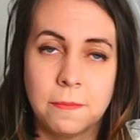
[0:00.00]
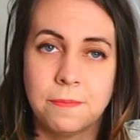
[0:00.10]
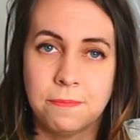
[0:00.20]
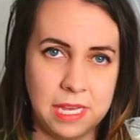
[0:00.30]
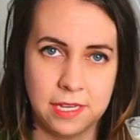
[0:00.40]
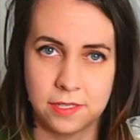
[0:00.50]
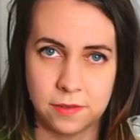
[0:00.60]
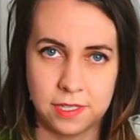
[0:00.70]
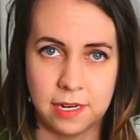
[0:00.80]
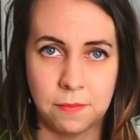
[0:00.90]
being
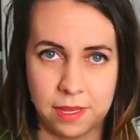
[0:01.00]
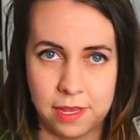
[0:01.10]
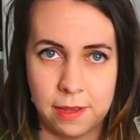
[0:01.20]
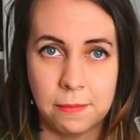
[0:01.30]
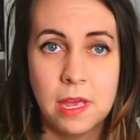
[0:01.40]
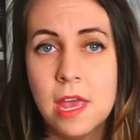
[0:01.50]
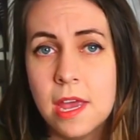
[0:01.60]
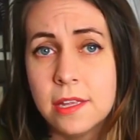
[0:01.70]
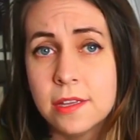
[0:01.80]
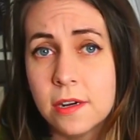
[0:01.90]
associated with him
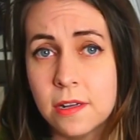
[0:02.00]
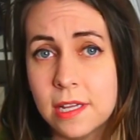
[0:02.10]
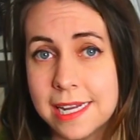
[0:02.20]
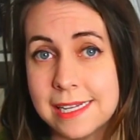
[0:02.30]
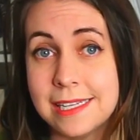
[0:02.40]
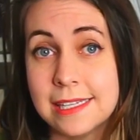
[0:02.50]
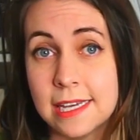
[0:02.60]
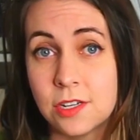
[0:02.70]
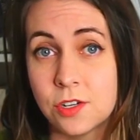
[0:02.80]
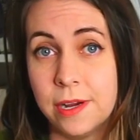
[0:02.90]
in the early 19th
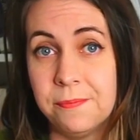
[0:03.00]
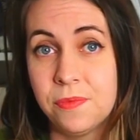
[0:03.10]
century.